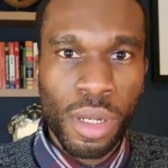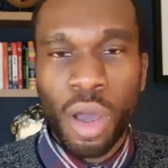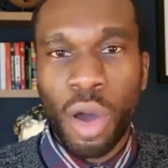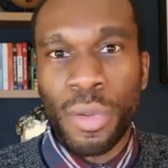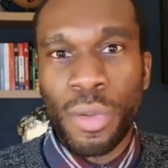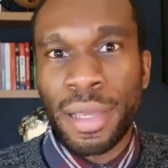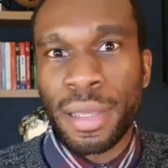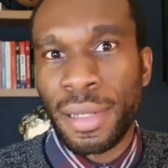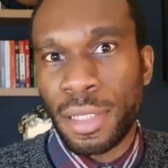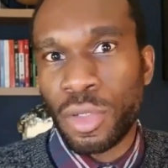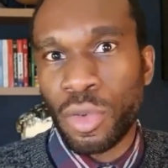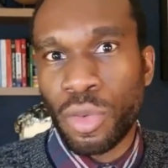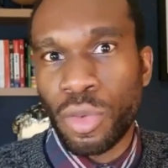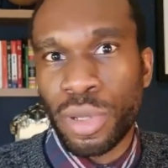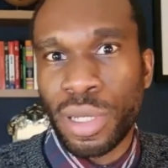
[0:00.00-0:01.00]
All right, let's
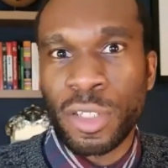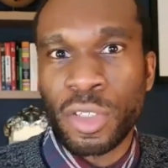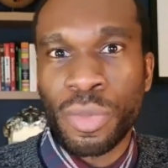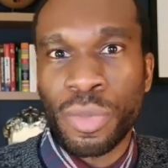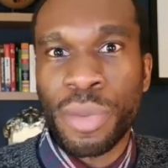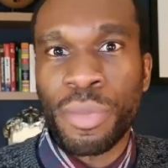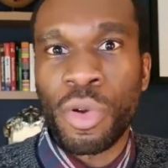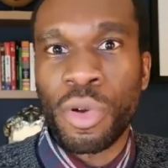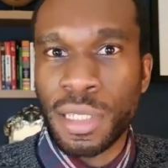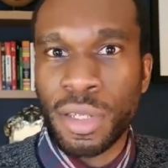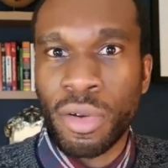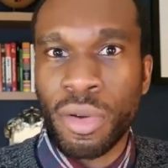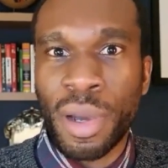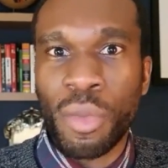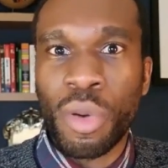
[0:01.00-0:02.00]
talk in a little bit more
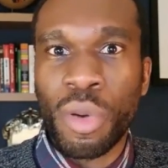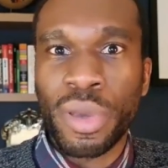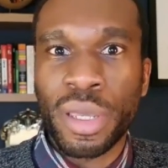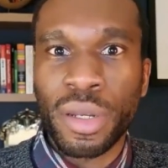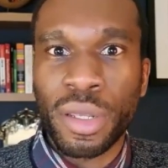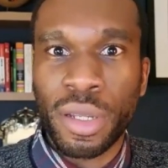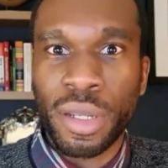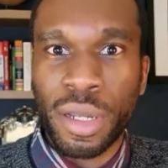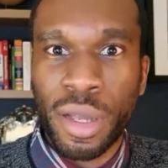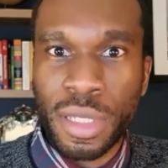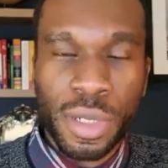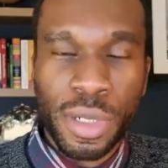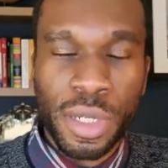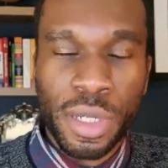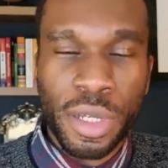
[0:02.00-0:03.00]
detail about what we're going to cover in this video.